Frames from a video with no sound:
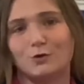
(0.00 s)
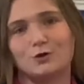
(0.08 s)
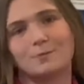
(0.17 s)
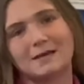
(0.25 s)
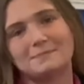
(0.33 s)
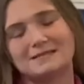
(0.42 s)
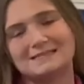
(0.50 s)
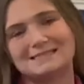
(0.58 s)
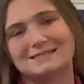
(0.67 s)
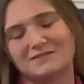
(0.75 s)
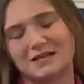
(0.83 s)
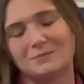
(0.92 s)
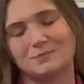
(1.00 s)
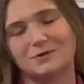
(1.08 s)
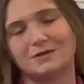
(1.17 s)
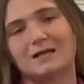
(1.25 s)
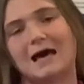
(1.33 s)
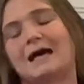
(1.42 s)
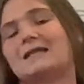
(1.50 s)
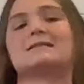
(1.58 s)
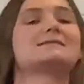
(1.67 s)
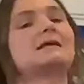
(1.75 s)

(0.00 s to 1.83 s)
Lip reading: your baby's development and